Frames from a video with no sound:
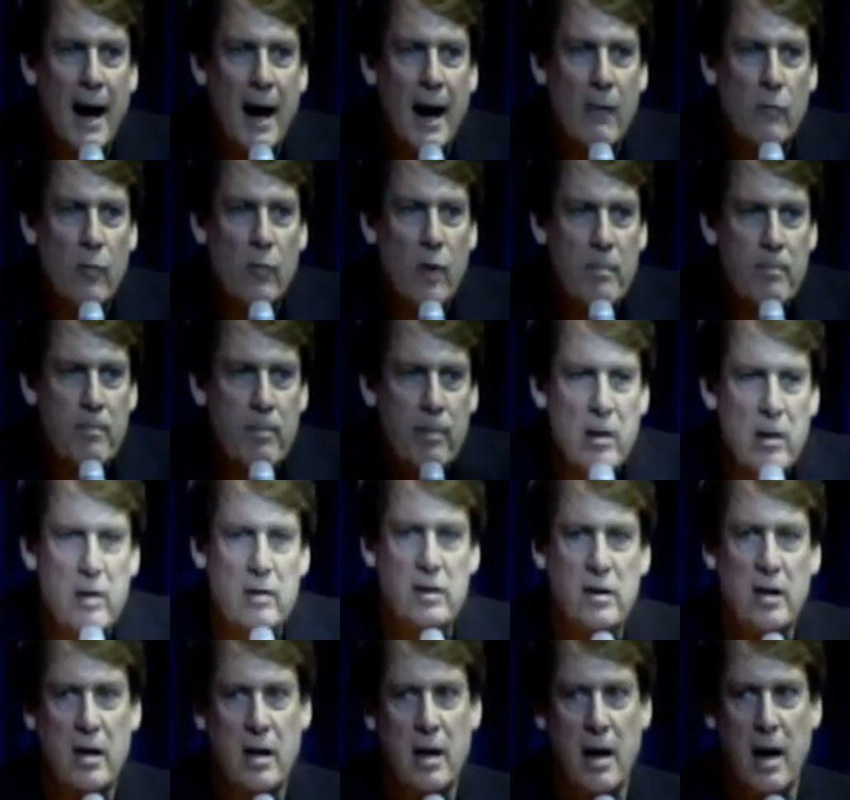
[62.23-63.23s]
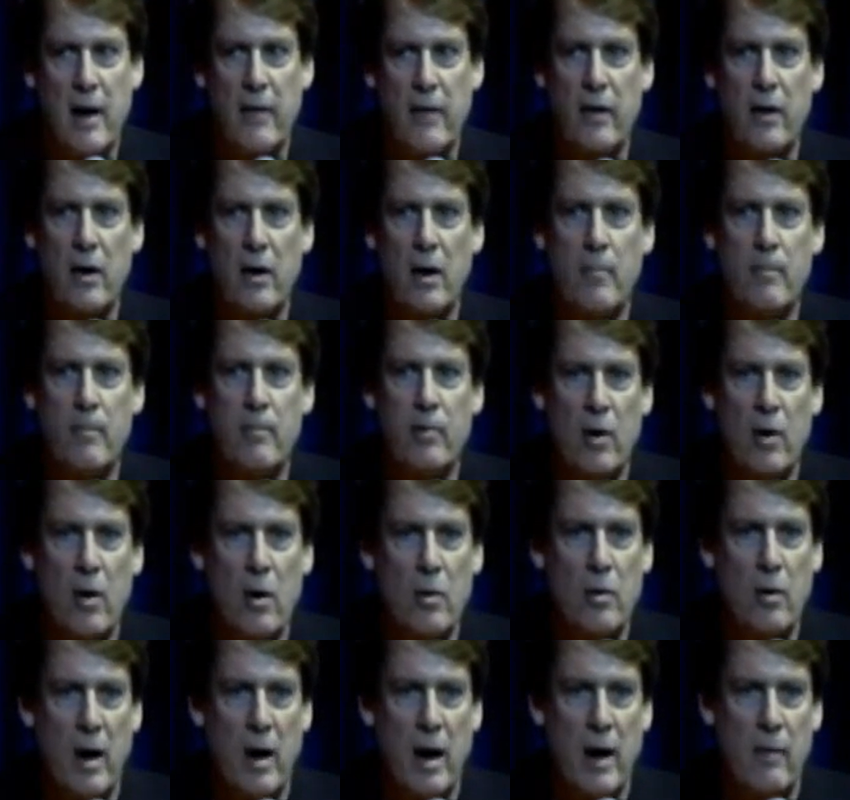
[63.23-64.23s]
We put together a
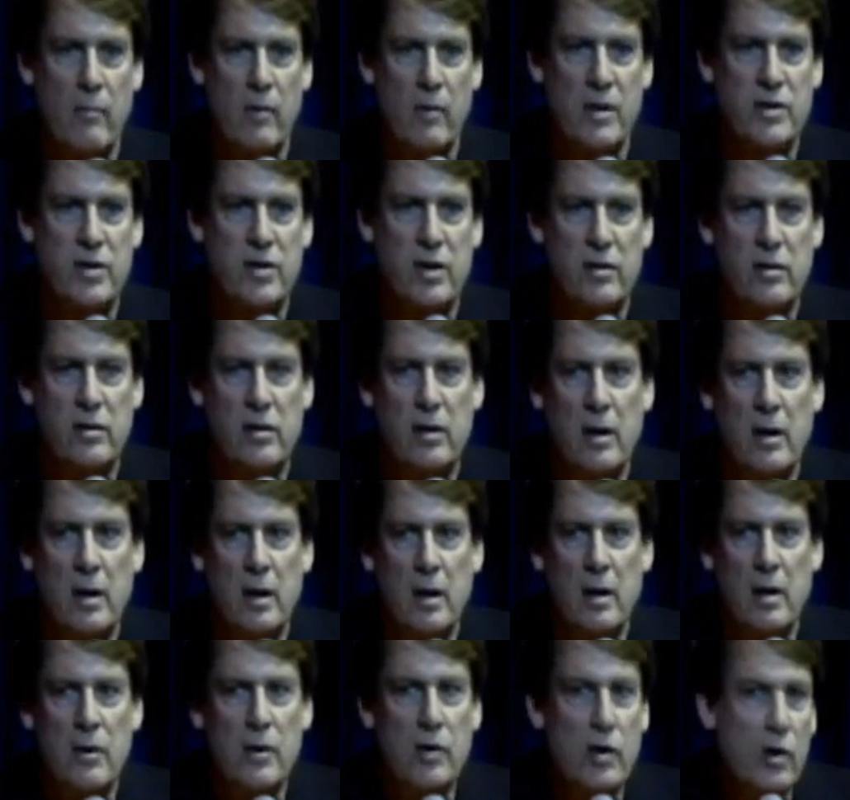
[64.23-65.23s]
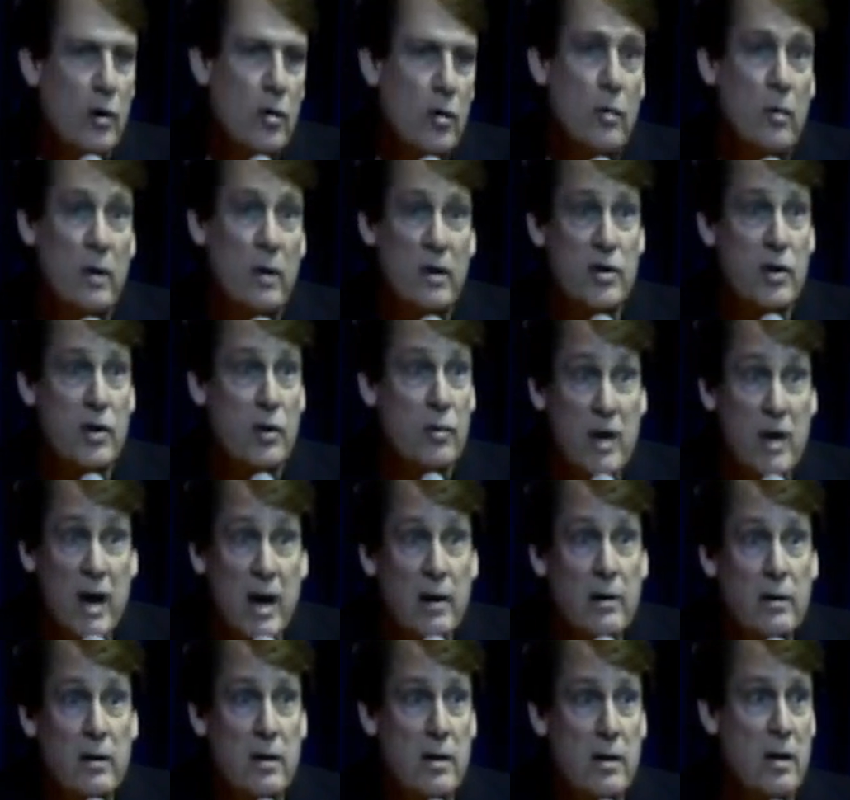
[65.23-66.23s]
program which is new. It's
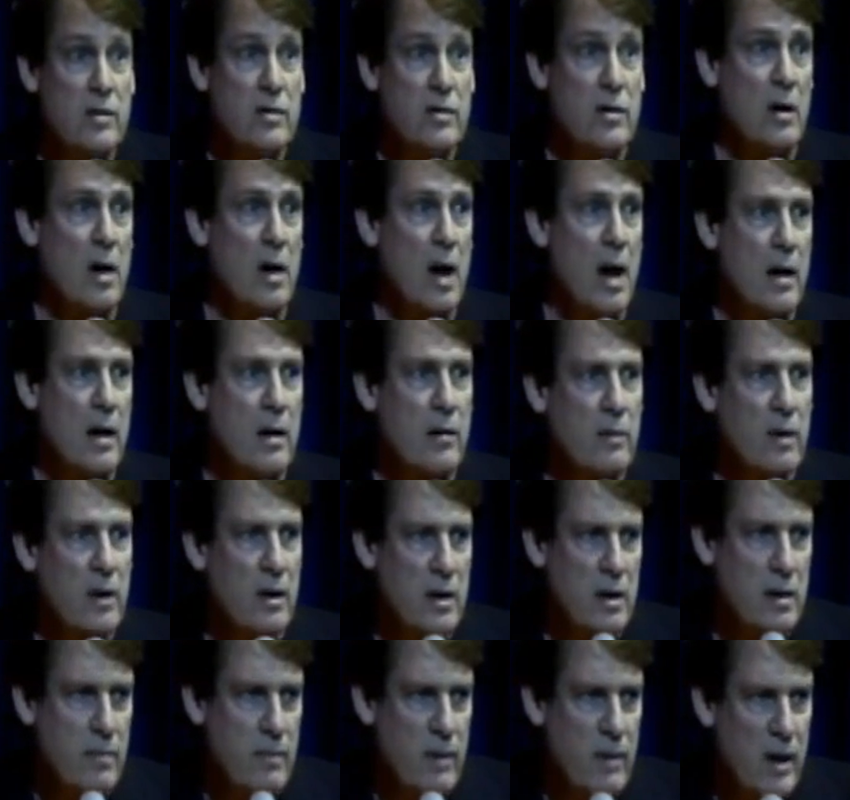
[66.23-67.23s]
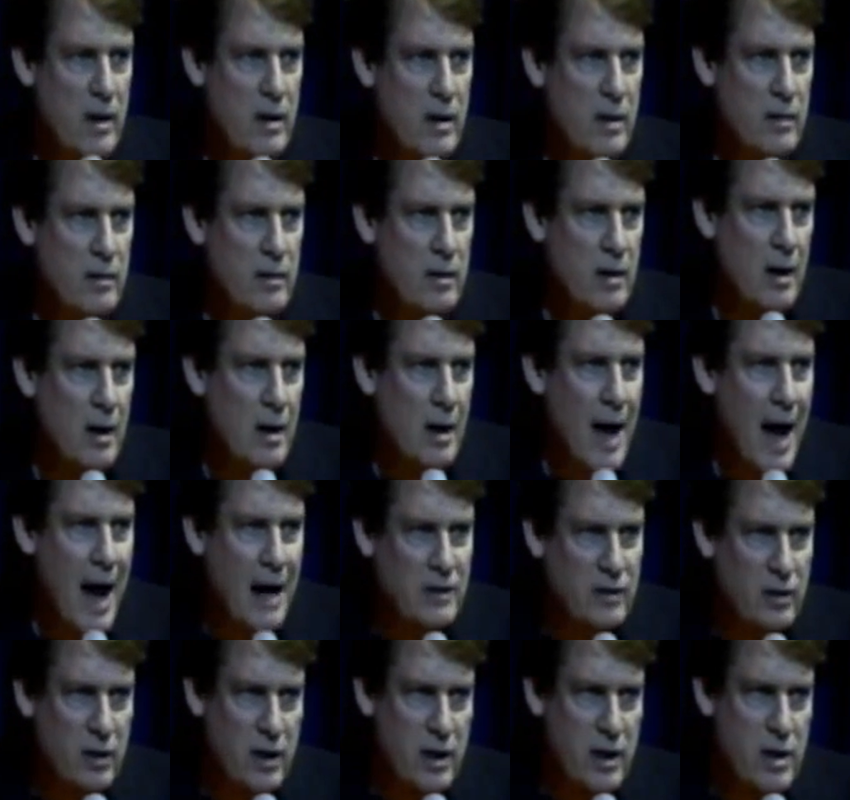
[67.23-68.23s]
unique to Digital Hollywood. It is
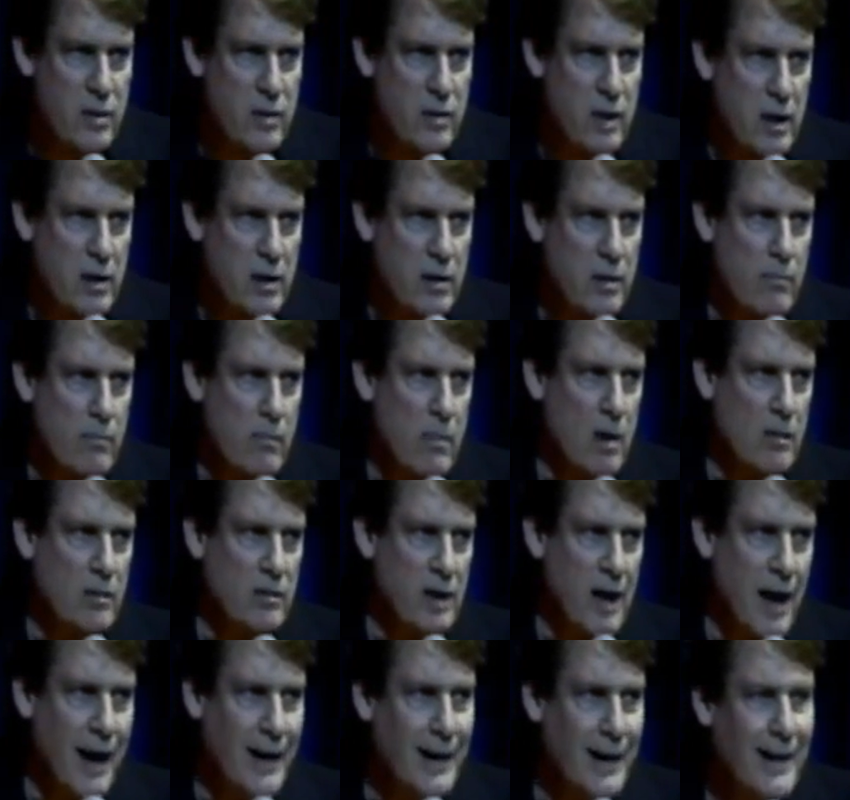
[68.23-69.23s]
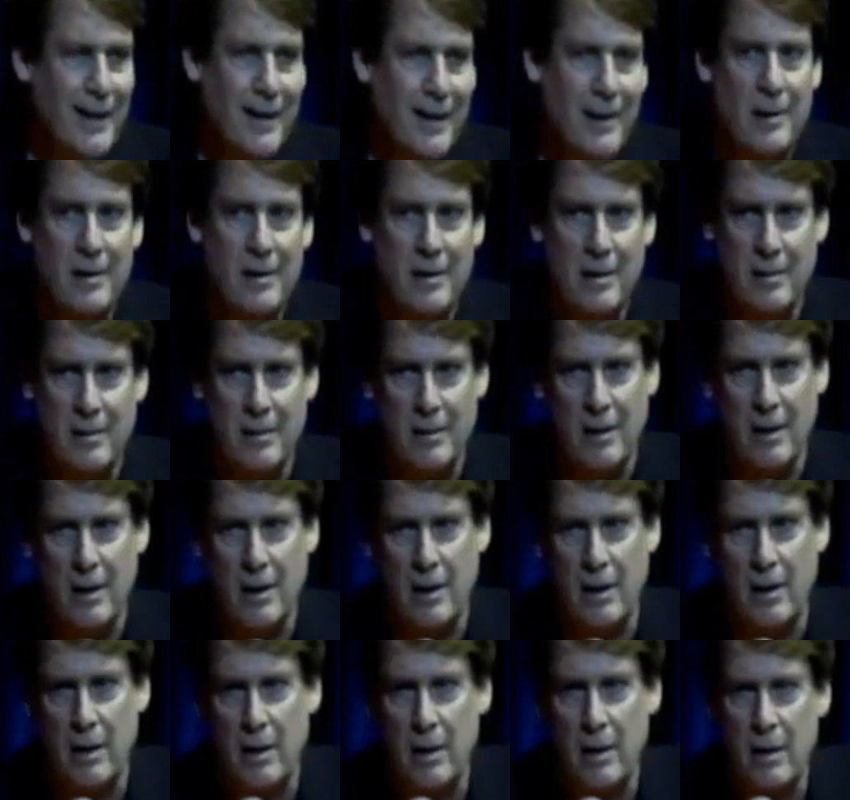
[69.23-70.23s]
actually unique to most any
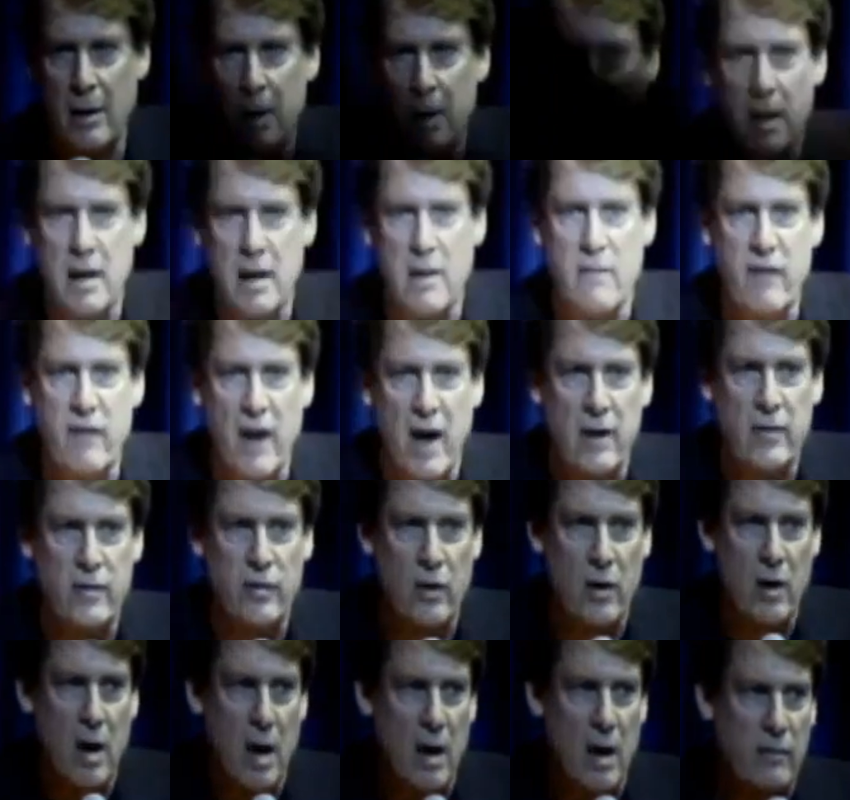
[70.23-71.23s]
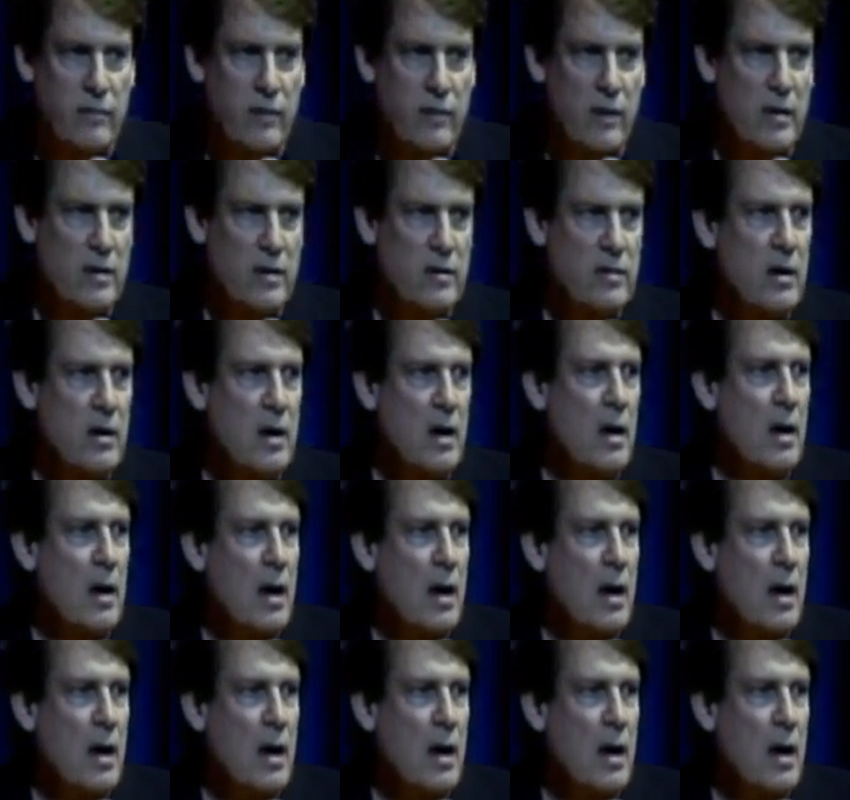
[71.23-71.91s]
event or conference.